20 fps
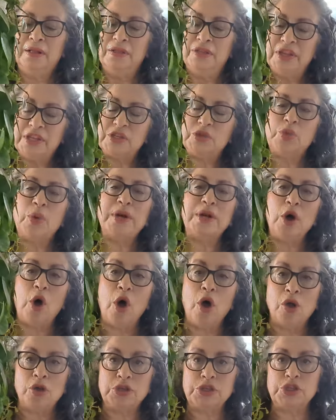This one
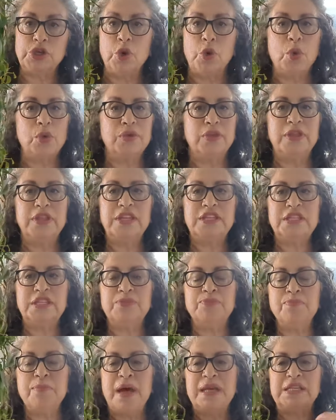also,
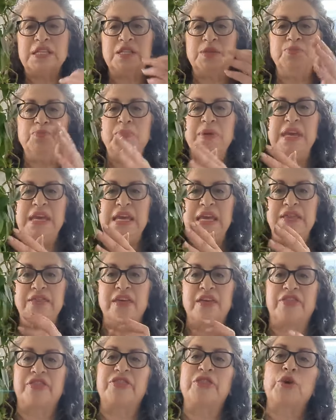this must be
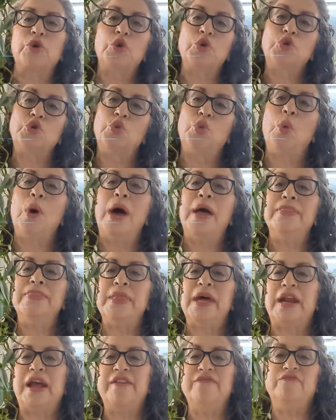the 3rd one
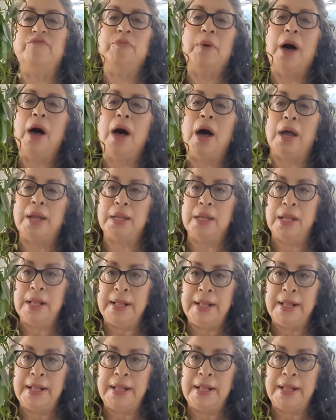that I bought.